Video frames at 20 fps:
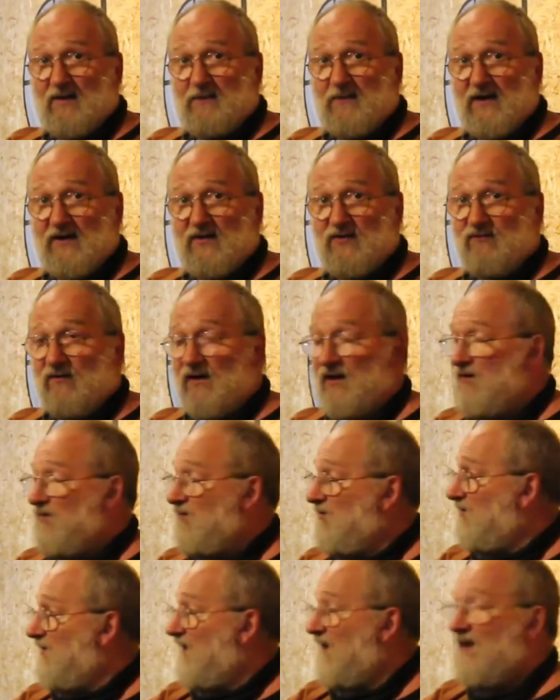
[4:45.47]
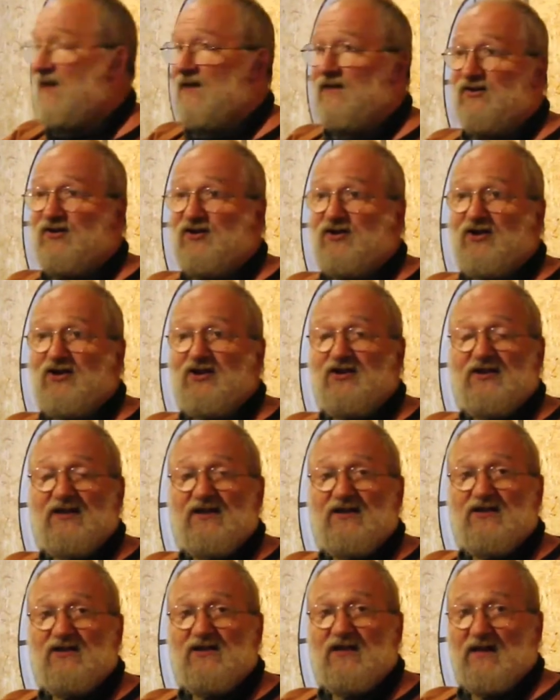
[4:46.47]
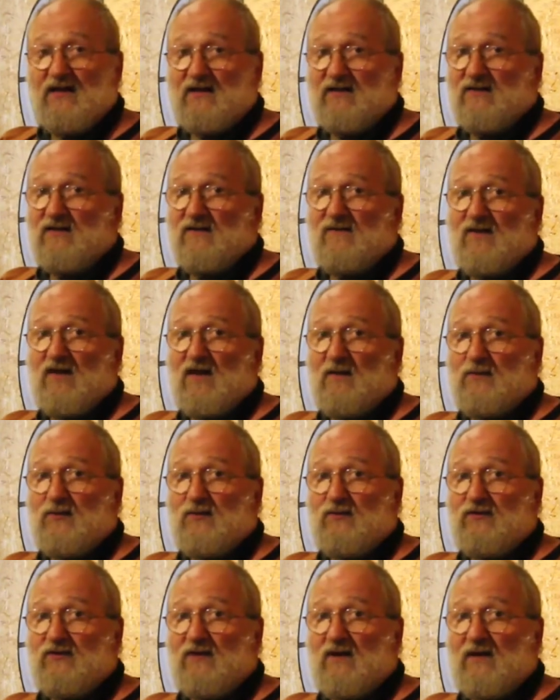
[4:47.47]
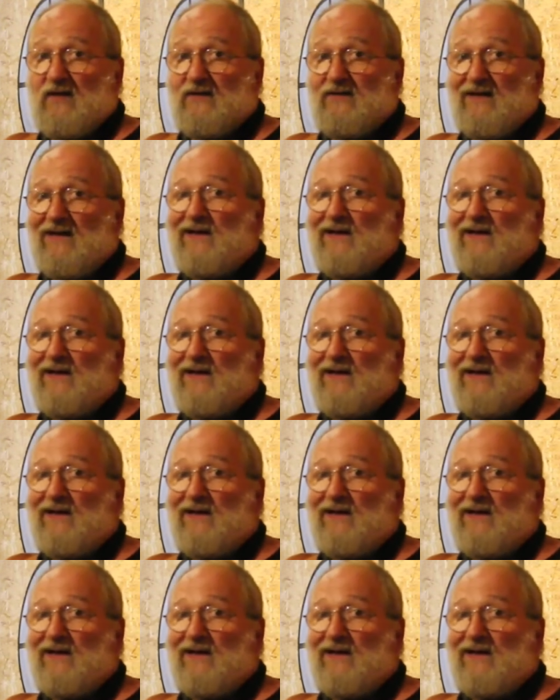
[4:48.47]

base record has 36 of our bullseyes